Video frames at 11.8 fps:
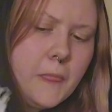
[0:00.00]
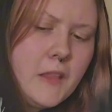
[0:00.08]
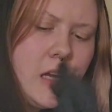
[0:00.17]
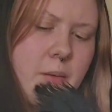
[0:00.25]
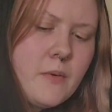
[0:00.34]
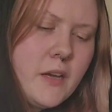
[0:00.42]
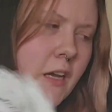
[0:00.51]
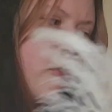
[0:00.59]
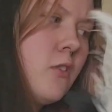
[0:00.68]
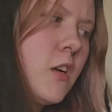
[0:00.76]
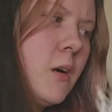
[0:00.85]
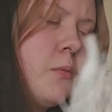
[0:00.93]
I've got
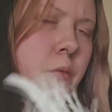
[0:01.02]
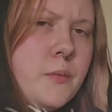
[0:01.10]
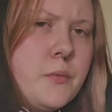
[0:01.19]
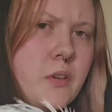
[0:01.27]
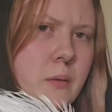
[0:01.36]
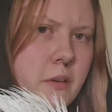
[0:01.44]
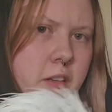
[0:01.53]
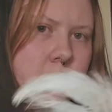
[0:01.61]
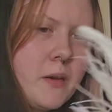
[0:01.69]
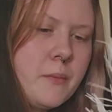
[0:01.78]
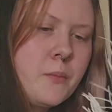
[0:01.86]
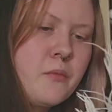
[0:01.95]
a couple of them, so I might
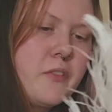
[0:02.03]
experiment with